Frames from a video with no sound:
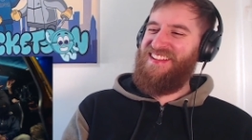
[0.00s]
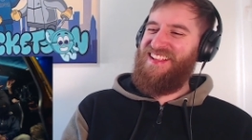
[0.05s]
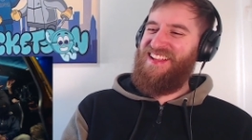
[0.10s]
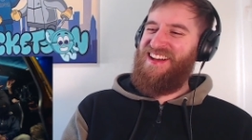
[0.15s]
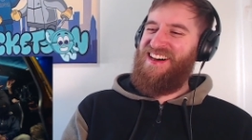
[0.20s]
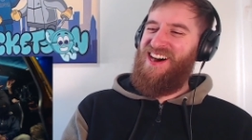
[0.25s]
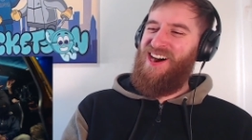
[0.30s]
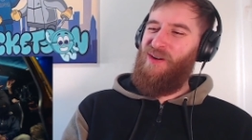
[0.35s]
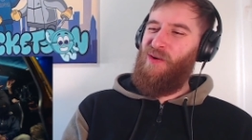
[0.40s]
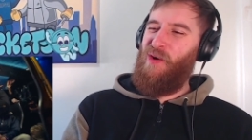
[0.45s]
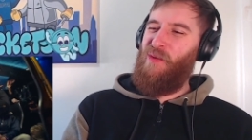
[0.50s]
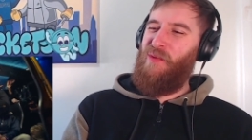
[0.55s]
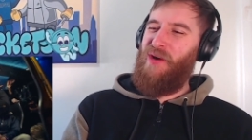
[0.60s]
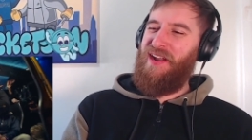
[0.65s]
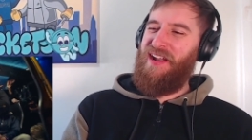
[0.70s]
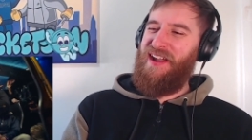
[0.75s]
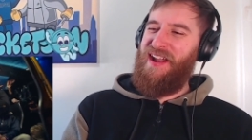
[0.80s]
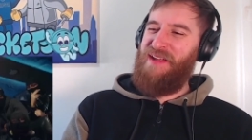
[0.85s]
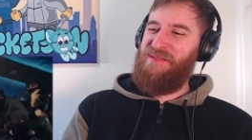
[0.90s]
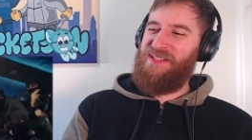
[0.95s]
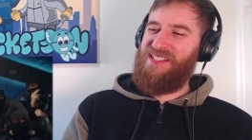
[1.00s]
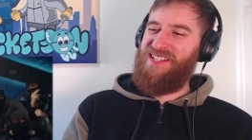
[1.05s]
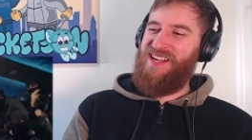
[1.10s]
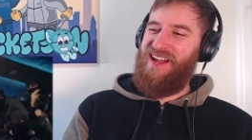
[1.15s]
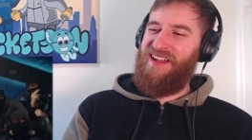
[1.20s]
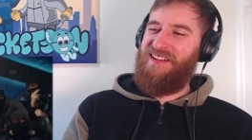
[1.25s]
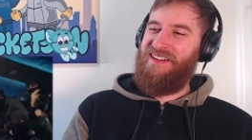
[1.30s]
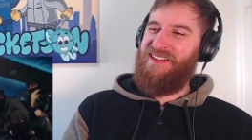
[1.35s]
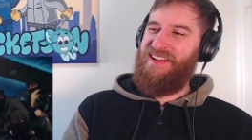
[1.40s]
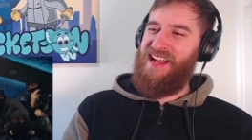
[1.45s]
want one of them,
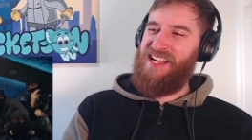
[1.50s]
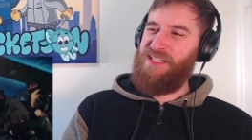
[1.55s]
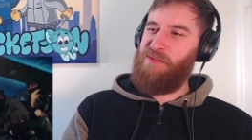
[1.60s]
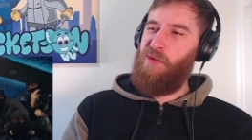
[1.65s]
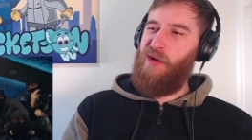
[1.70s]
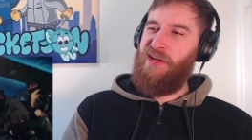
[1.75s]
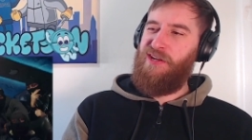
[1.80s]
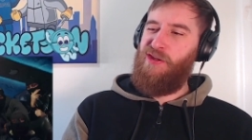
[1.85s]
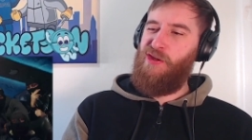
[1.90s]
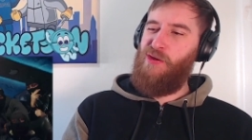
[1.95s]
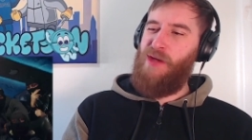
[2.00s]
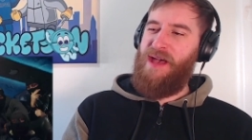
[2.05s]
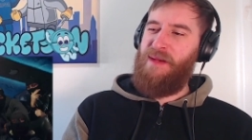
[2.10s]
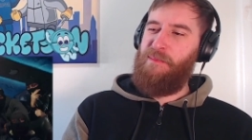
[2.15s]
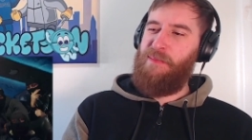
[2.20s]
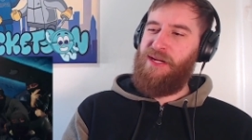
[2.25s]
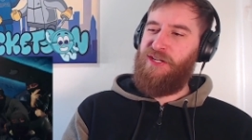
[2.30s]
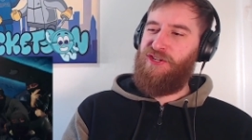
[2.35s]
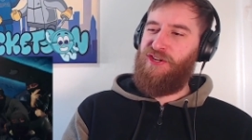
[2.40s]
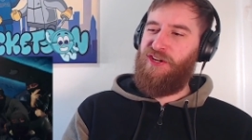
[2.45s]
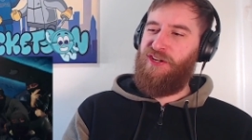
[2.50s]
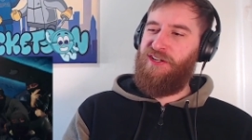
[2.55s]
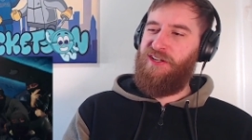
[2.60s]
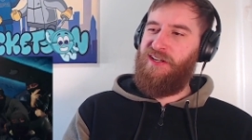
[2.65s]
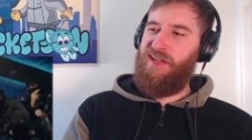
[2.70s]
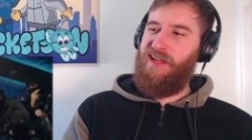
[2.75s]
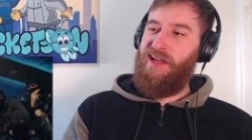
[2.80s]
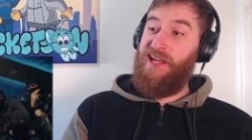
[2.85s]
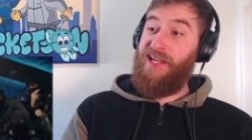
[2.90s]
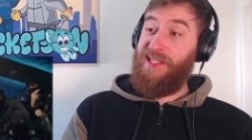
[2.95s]
son. That's my new ambition.
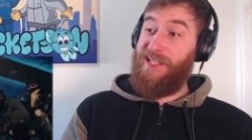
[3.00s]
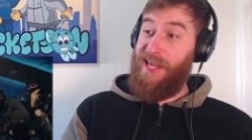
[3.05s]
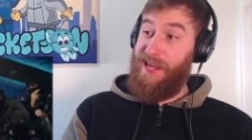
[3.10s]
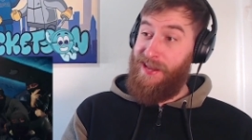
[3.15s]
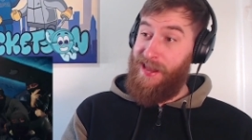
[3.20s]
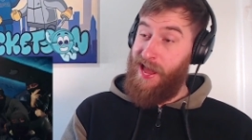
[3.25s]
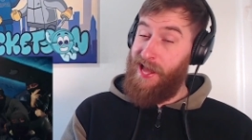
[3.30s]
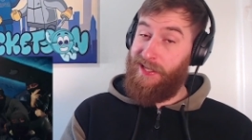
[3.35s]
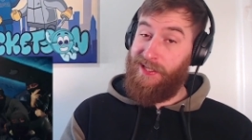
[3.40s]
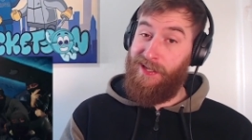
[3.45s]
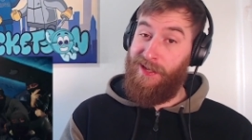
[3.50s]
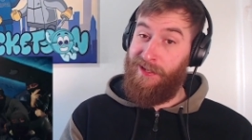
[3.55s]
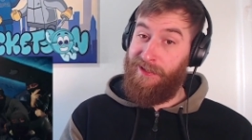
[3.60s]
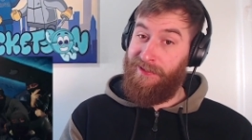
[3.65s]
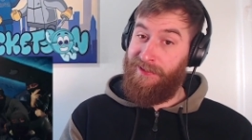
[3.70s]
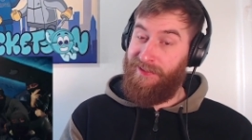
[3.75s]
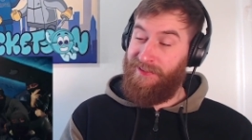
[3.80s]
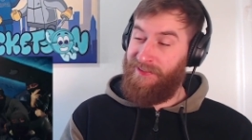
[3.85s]
Get that cunt.